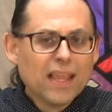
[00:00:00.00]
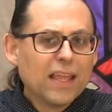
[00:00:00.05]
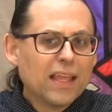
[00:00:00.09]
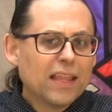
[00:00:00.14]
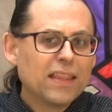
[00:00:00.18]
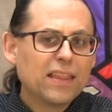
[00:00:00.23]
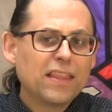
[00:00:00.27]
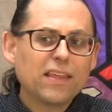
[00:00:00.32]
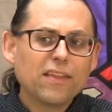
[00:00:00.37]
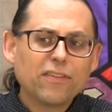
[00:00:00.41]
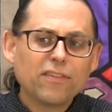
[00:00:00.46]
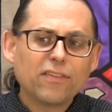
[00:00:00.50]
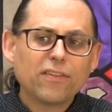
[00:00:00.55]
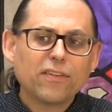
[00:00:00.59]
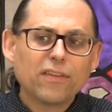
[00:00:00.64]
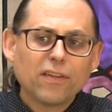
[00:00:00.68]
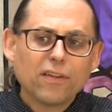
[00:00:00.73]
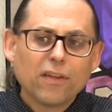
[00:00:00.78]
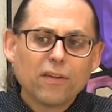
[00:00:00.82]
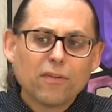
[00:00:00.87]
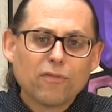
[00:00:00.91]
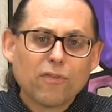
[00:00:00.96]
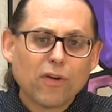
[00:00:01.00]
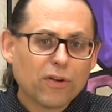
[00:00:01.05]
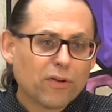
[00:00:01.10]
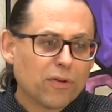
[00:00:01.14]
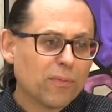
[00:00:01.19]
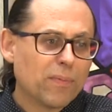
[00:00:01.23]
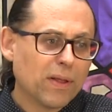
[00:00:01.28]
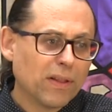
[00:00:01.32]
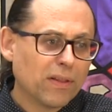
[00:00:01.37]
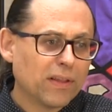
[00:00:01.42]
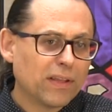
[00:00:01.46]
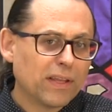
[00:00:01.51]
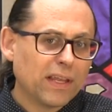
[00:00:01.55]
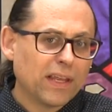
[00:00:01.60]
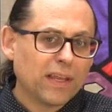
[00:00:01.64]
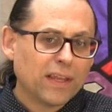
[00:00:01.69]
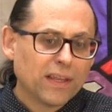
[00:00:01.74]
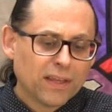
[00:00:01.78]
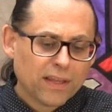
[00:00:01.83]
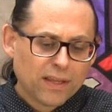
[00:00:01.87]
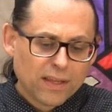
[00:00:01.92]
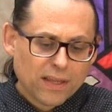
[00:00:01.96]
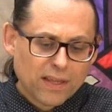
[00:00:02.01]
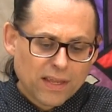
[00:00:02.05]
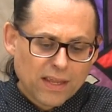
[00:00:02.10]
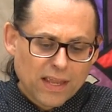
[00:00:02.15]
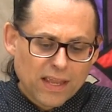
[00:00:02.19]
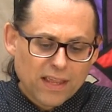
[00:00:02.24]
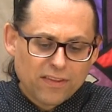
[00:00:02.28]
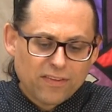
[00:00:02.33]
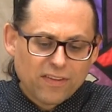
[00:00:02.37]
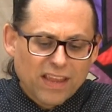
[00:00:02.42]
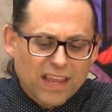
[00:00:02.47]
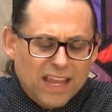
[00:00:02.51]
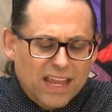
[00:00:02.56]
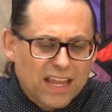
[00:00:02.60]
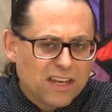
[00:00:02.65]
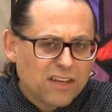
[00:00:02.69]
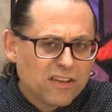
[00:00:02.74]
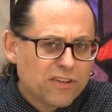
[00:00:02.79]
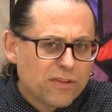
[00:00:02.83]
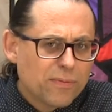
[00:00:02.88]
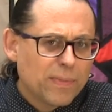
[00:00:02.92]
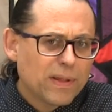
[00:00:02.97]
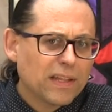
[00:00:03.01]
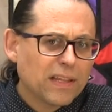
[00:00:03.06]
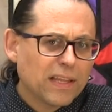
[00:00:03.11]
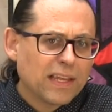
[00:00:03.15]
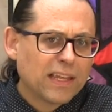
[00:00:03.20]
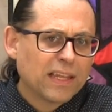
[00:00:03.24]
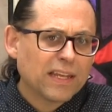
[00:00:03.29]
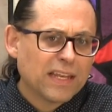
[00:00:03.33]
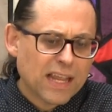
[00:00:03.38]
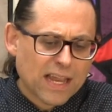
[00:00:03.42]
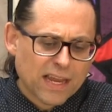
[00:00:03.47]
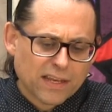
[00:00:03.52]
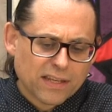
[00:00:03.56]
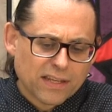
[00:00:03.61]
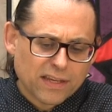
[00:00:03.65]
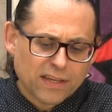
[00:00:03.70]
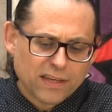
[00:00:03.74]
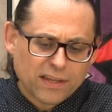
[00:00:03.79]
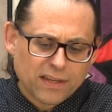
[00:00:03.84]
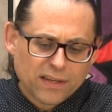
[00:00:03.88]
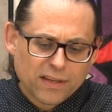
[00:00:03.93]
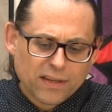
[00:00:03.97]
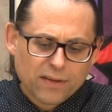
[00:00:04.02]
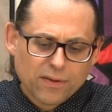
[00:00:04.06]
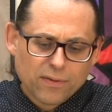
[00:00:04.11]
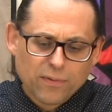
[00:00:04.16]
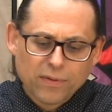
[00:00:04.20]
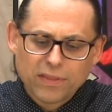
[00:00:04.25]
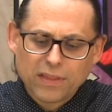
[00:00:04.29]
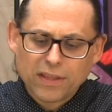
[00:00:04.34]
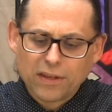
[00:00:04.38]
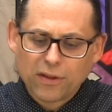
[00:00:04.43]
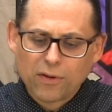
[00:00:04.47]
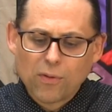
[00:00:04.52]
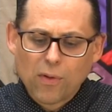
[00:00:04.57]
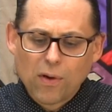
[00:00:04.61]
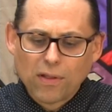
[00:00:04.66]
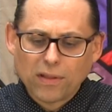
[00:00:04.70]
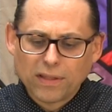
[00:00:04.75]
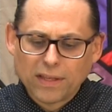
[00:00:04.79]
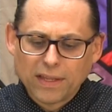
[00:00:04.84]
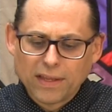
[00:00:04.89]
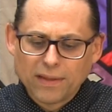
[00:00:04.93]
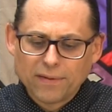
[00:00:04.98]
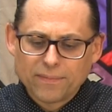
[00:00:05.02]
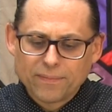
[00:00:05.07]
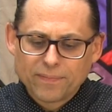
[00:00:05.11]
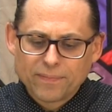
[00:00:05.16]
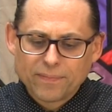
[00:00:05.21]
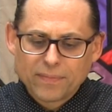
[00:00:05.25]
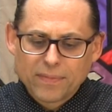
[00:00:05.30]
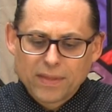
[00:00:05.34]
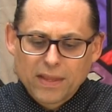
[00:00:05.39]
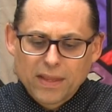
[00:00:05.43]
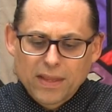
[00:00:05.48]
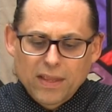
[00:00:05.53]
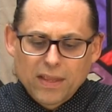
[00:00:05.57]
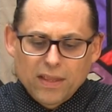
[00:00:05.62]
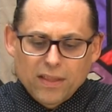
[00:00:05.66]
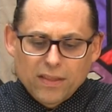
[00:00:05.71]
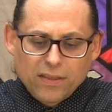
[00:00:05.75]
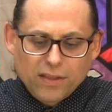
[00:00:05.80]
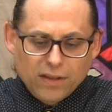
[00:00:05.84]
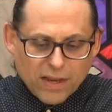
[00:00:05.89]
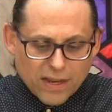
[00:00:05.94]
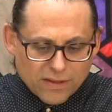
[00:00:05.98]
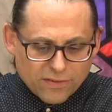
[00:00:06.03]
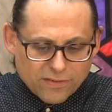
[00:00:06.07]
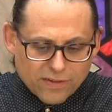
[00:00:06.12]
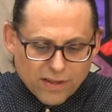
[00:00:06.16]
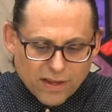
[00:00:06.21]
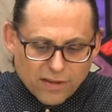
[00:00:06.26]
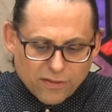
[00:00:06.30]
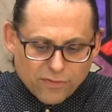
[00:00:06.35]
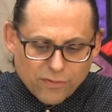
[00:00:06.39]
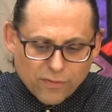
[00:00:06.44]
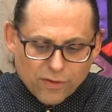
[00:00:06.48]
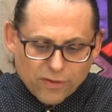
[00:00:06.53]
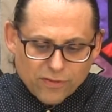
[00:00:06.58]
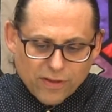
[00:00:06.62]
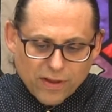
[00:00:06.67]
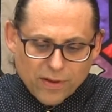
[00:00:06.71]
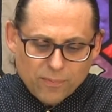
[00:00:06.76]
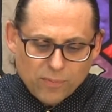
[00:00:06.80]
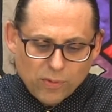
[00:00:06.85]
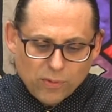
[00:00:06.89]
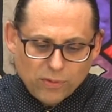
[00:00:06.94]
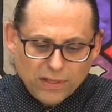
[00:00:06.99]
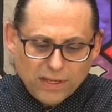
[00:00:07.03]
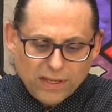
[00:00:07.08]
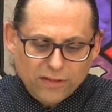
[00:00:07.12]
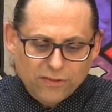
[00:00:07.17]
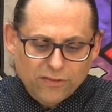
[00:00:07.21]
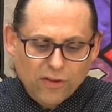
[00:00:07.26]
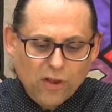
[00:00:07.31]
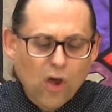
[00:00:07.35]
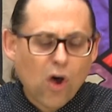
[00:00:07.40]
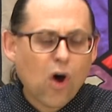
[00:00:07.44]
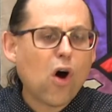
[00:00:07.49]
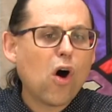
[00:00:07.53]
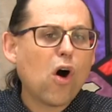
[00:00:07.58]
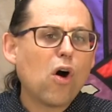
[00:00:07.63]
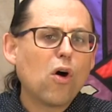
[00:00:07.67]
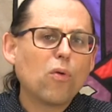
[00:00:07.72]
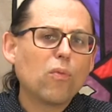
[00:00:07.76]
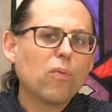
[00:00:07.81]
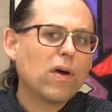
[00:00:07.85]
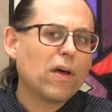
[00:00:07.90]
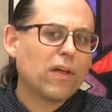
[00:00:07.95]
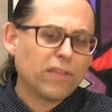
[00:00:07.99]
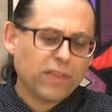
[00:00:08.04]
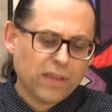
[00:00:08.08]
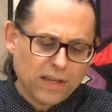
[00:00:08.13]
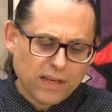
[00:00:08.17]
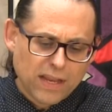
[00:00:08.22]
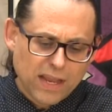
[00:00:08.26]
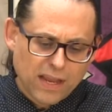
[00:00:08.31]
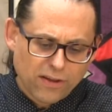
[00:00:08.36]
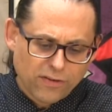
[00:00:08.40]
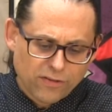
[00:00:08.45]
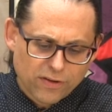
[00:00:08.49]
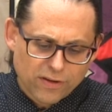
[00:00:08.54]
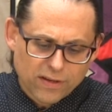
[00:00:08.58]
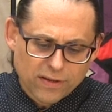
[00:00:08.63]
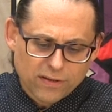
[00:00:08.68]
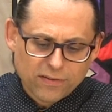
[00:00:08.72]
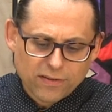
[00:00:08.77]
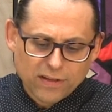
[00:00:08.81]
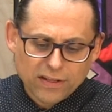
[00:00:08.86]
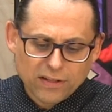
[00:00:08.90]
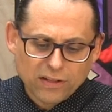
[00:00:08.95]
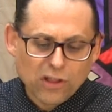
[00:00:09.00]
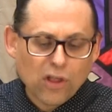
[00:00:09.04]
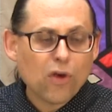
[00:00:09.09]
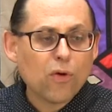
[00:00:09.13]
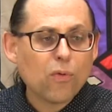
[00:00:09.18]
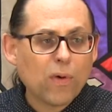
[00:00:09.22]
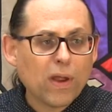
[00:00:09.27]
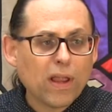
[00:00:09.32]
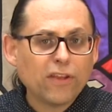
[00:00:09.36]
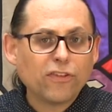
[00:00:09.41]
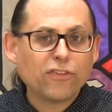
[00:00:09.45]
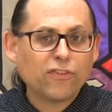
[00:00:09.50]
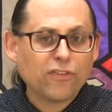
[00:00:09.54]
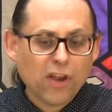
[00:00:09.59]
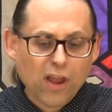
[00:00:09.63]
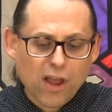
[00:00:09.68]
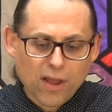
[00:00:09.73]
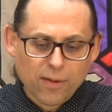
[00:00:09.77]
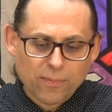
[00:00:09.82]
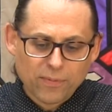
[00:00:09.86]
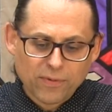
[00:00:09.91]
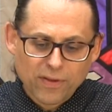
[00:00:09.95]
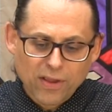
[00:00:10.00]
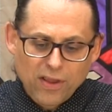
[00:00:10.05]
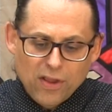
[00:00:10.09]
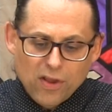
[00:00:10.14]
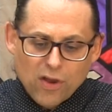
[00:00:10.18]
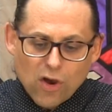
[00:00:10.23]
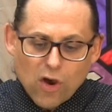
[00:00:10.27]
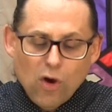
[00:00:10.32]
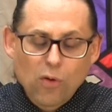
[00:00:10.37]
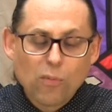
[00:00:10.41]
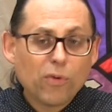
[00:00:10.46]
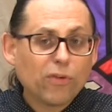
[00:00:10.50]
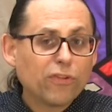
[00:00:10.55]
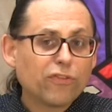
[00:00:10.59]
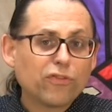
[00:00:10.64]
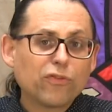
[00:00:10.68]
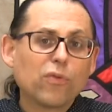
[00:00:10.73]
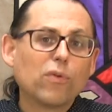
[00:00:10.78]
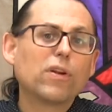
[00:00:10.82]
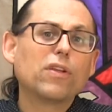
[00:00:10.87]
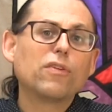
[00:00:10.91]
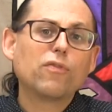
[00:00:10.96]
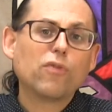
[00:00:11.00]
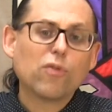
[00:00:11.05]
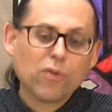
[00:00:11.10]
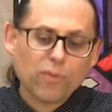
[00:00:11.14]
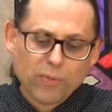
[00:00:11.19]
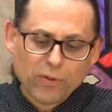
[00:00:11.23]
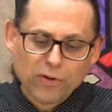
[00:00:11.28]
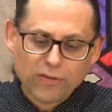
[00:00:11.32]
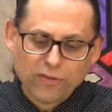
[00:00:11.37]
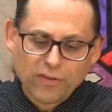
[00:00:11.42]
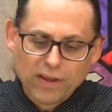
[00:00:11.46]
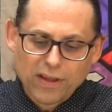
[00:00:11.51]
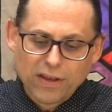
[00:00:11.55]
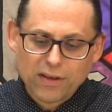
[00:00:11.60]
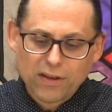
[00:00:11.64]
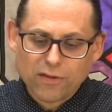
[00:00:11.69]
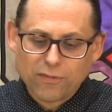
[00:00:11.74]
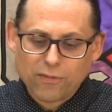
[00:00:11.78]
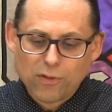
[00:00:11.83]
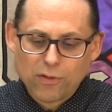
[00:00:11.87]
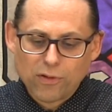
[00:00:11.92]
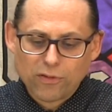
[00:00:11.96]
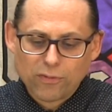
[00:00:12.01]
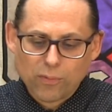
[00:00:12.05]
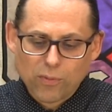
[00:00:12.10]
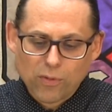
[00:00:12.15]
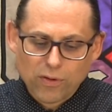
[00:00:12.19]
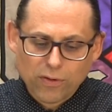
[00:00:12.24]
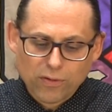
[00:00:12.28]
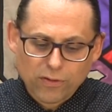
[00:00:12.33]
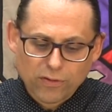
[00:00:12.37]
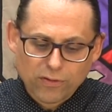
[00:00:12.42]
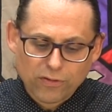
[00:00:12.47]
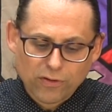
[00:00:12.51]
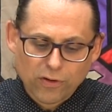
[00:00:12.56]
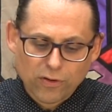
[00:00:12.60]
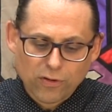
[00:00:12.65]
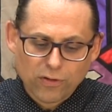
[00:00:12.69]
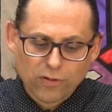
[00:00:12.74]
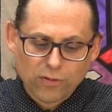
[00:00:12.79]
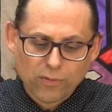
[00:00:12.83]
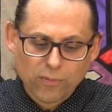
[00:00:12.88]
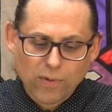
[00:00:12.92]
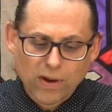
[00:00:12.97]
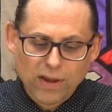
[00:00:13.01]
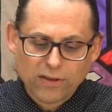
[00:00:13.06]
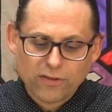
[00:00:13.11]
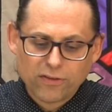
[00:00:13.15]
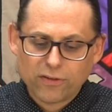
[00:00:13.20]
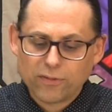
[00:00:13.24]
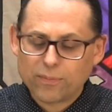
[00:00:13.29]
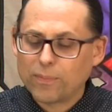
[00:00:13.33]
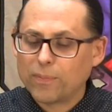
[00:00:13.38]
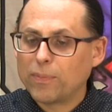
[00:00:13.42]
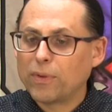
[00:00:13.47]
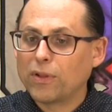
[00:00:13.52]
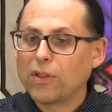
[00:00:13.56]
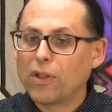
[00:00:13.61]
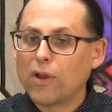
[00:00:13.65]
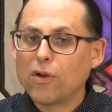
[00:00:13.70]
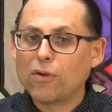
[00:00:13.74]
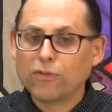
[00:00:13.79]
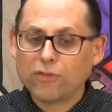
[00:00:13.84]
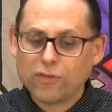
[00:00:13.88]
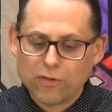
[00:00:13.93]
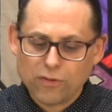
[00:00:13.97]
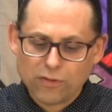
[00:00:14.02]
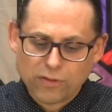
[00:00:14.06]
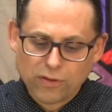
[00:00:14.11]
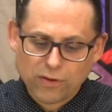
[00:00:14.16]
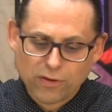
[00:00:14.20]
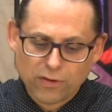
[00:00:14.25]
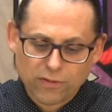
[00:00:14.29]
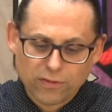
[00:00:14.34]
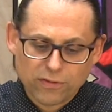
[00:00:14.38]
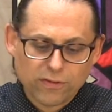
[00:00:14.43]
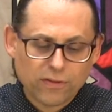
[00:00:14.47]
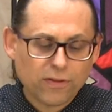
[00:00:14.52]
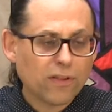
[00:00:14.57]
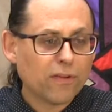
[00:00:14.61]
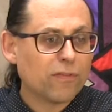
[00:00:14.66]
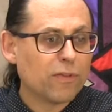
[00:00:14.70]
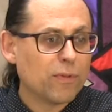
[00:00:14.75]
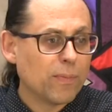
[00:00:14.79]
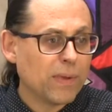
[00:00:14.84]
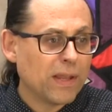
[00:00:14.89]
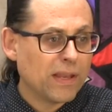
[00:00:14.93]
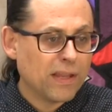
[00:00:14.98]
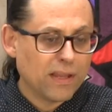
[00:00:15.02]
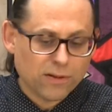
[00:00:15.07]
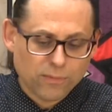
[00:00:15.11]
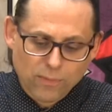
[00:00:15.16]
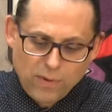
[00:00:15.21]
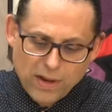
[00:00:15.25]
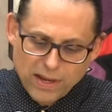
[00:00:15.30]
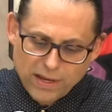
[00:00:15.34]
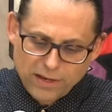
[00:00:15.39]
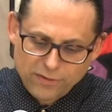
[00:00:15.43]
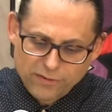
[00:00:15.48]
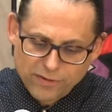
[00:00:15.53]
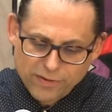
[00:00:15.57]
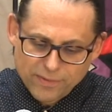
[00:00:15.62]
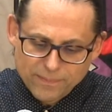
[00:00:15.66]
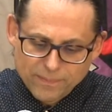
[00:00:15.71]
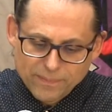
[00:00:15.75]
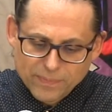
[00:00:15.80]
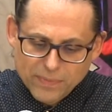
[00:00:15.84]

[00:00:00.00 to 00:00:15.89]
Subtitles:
And this vulnerability is intimately connected with inequality. The United States, for example, leads all wealthy nations in low-wage jobs. Almost 24% of U.S. workers earn wages below two-thirds of the median wage.